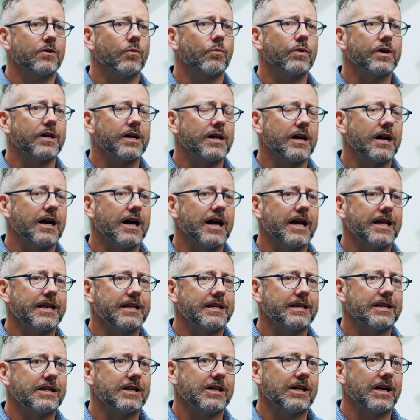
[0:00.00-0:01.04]
We got
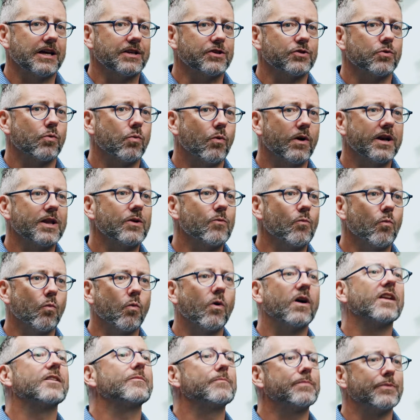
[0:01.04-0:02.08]
a
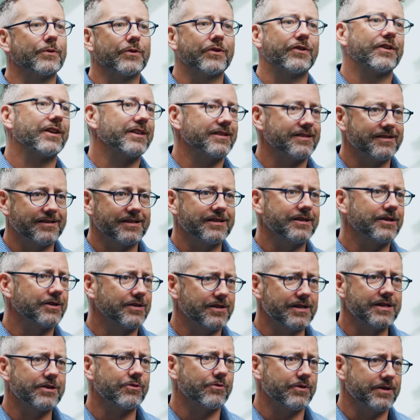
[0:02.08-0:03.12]
21%
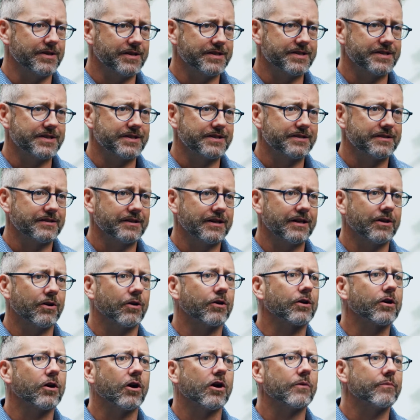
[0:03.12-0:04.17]
decrease in
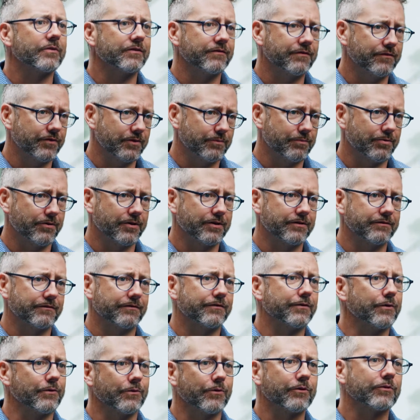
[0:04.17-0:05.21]
our carbon footprint
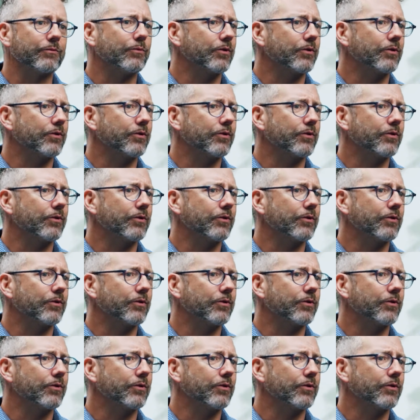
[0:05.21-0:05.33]
for those